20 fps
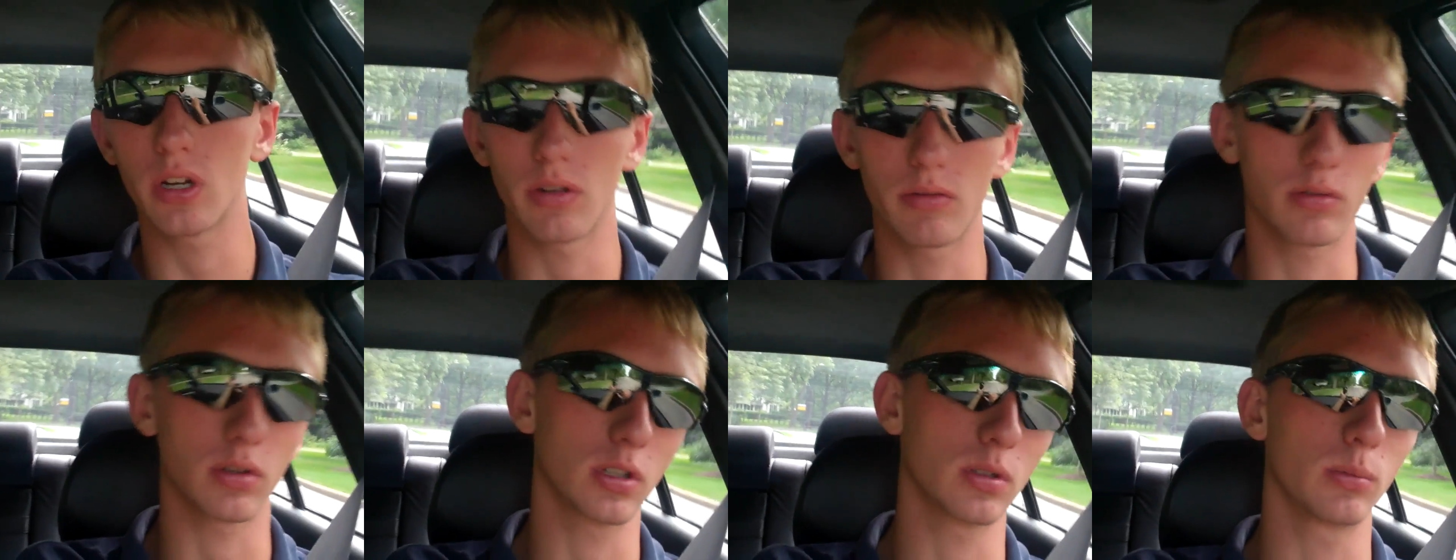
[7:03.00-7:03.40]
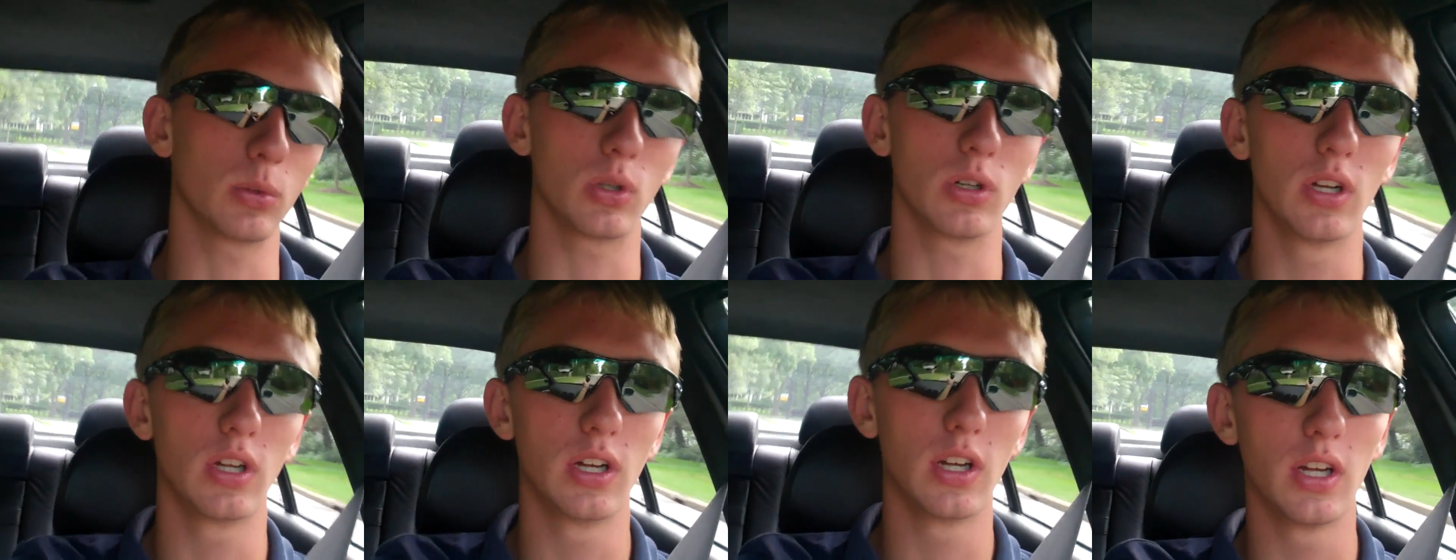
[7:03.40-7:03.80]

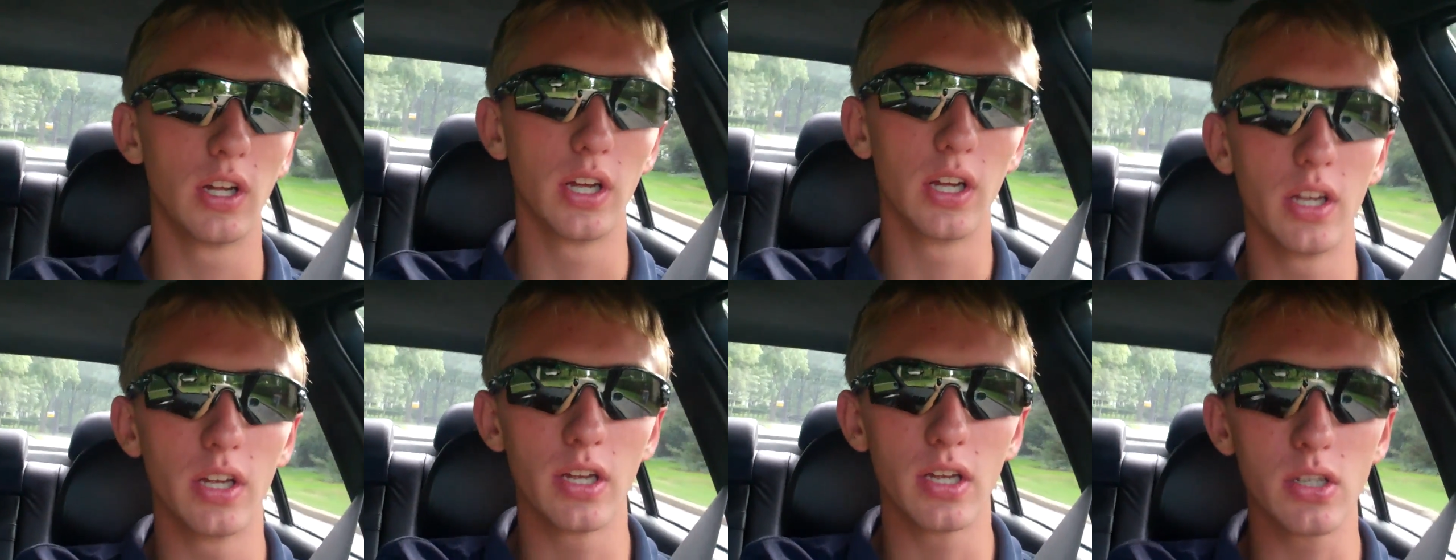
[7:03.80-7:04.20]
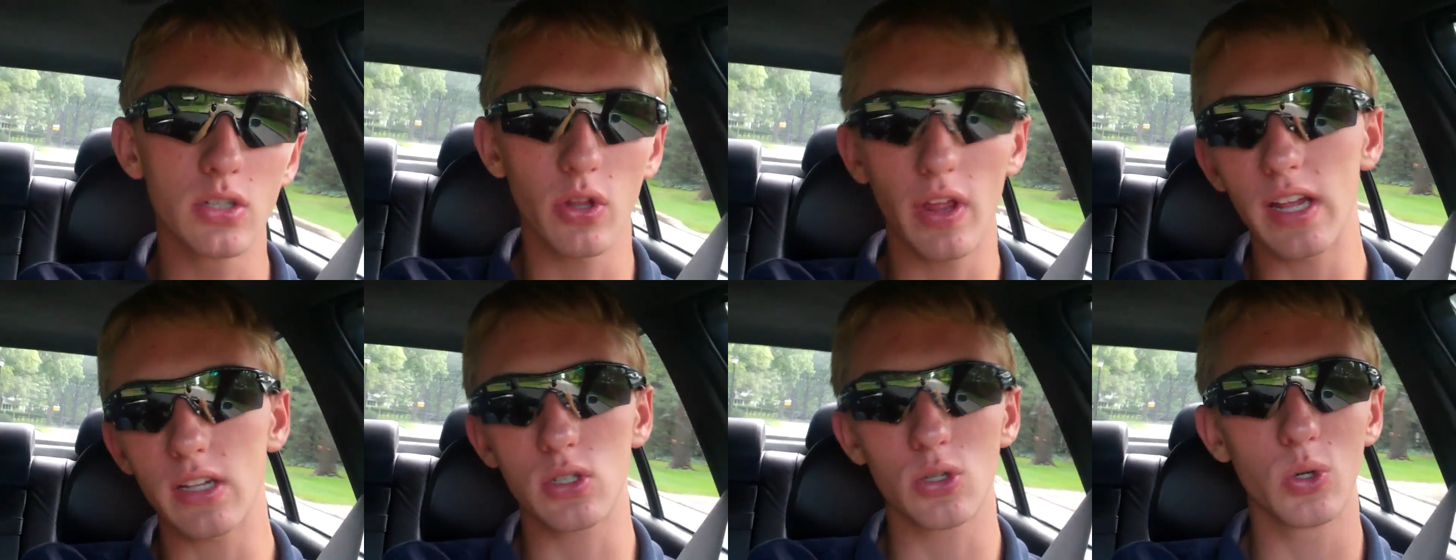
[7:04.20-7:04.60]
convertible.
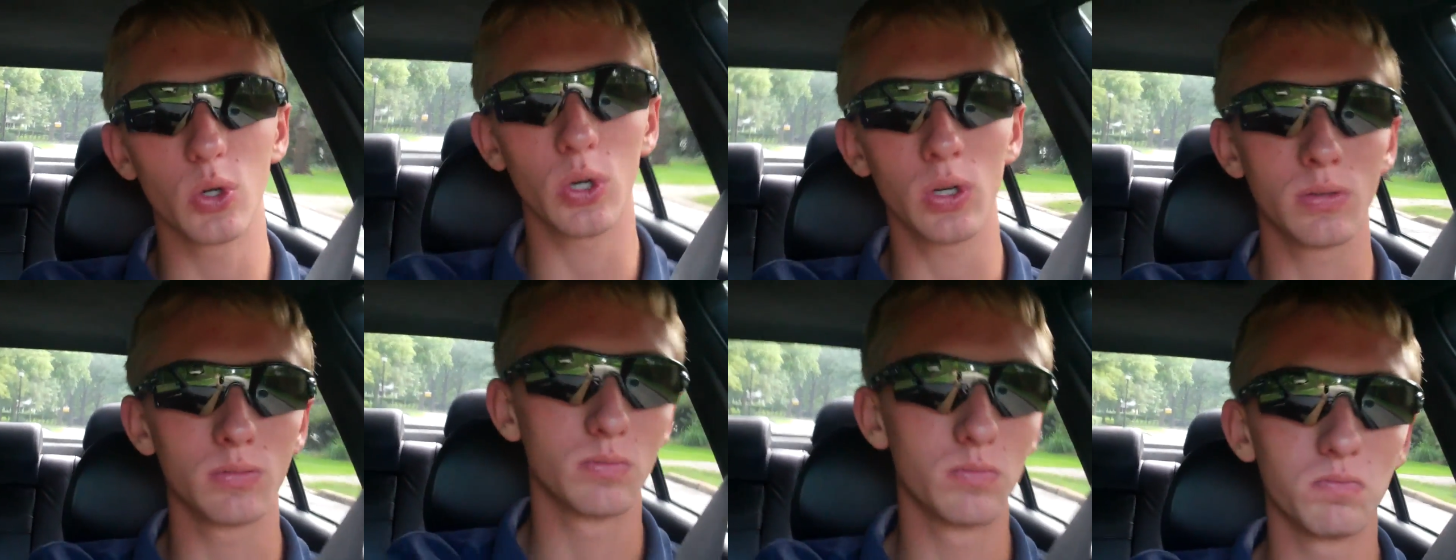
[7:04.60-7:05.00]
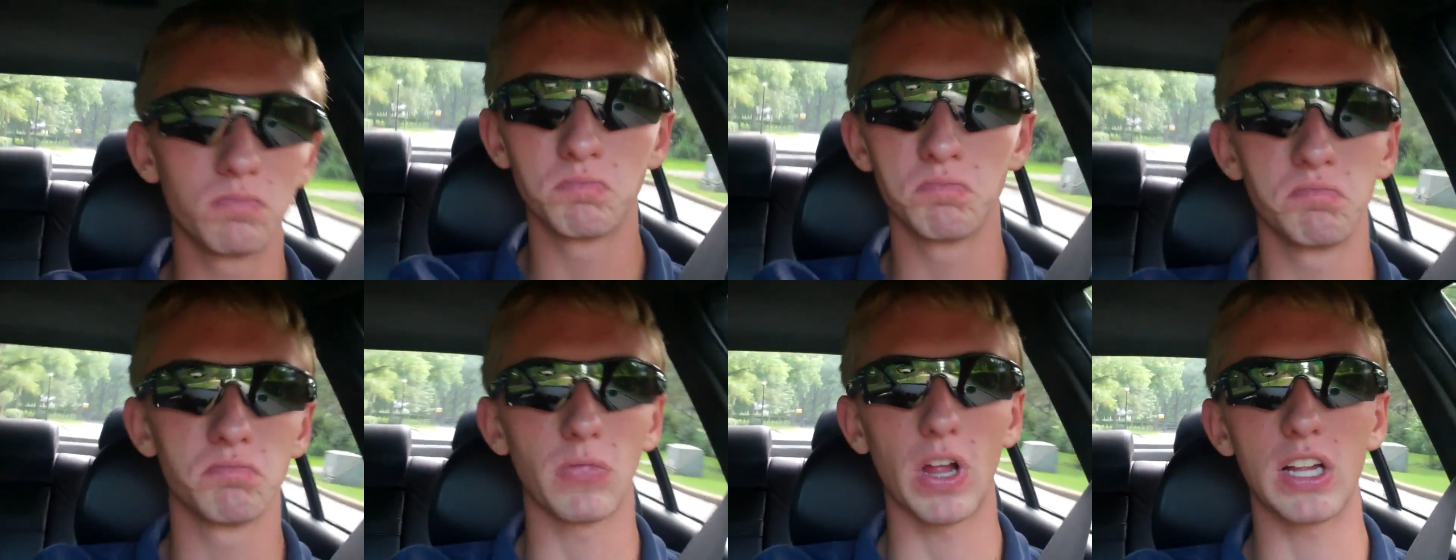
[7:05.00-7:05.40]
So that's cool.
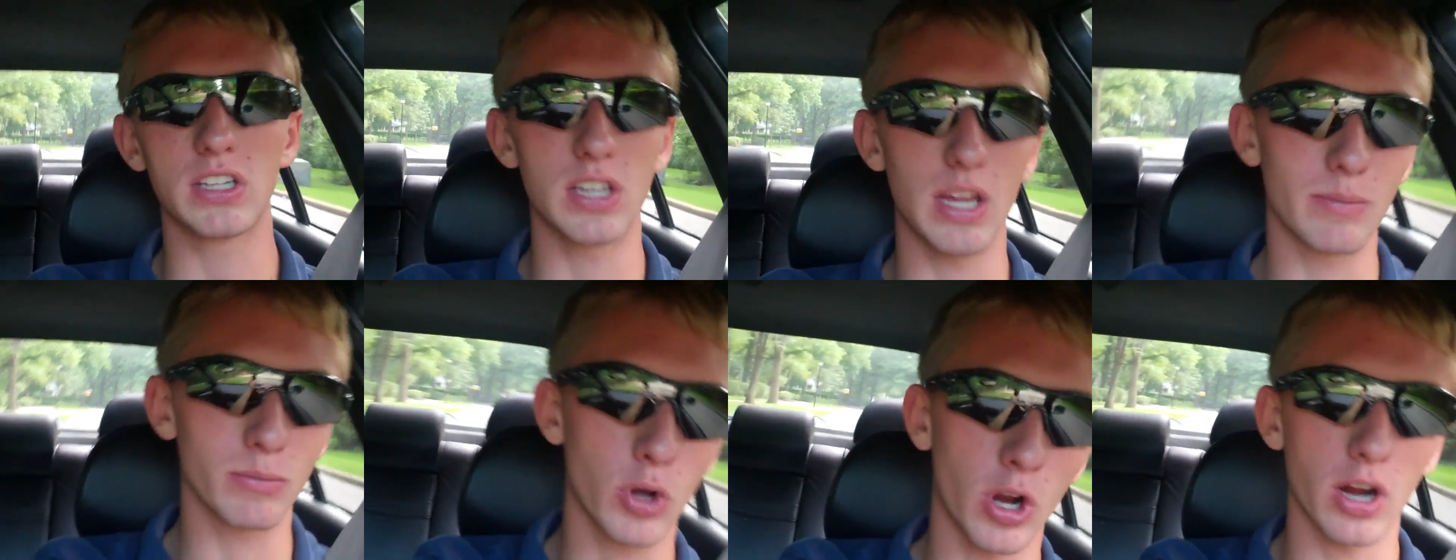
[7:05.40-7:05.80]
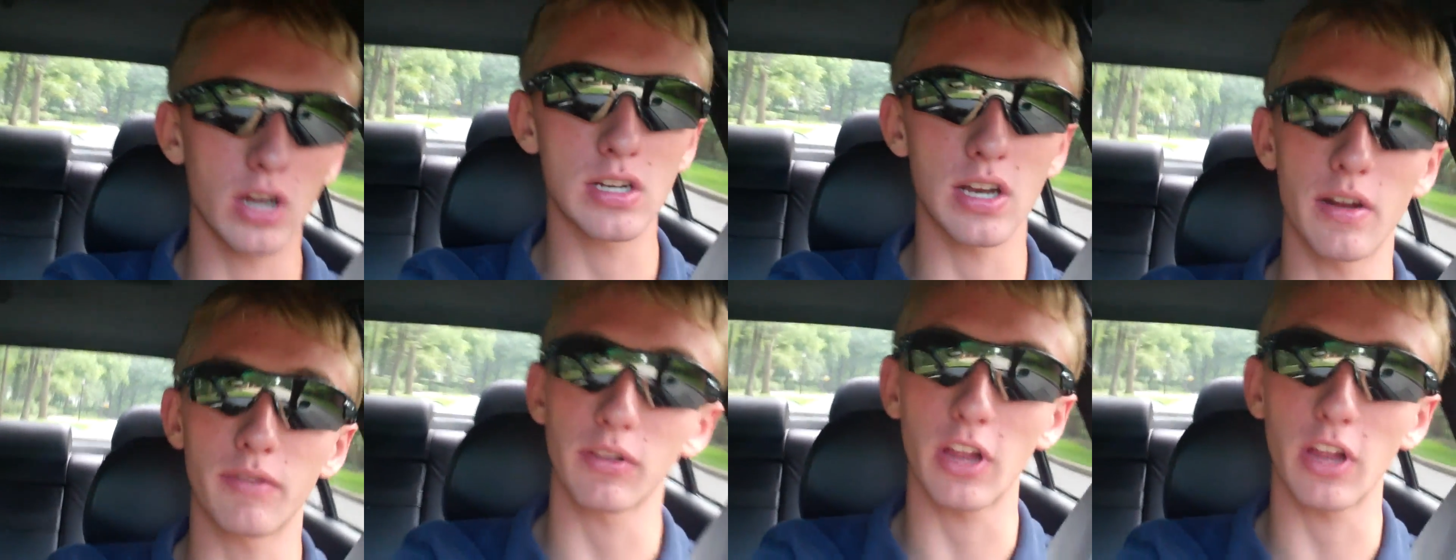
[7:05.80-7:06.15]
Lots of M cars. I